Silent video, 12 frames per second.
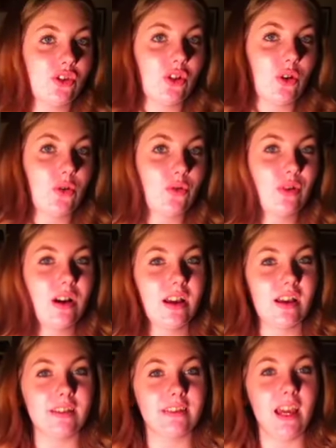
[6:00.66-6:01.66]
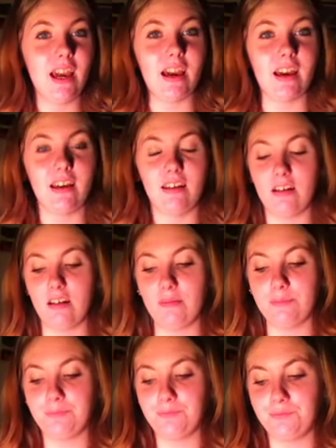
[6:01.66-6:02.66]
So yeah,
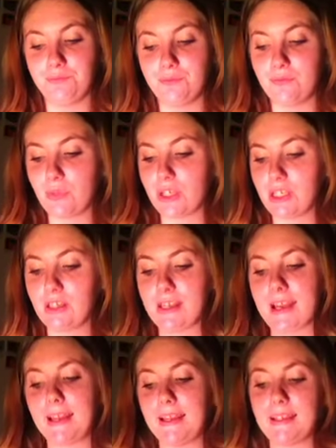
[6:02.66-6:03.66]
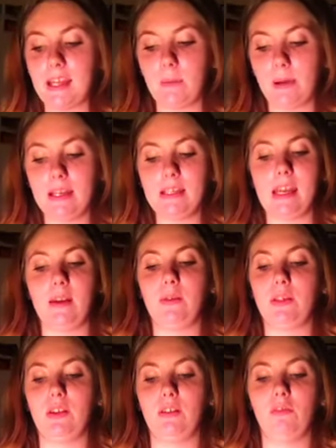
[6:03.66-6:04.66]
um, we're still taking it day by day
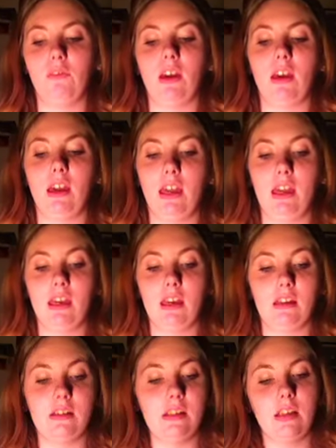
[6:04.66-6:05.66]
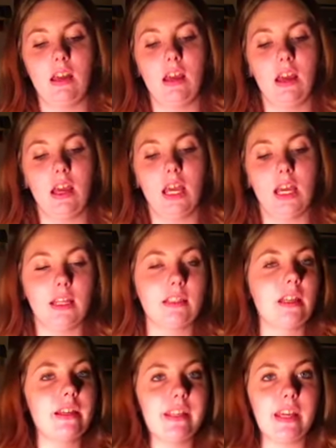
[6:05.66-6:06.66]
with Nova, and
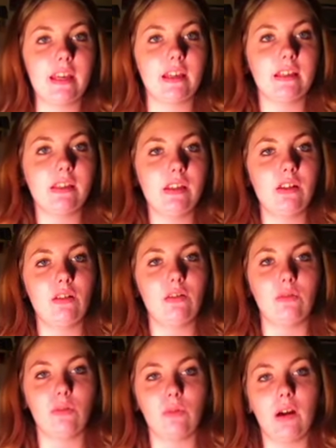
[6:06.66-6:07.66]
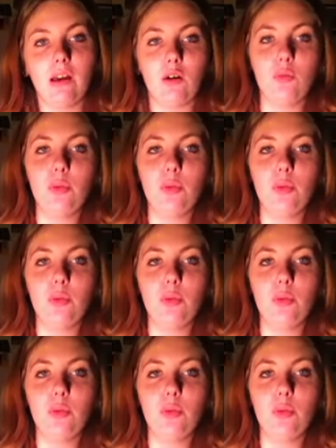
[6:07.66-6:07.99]
it's going to take us, you know, a while.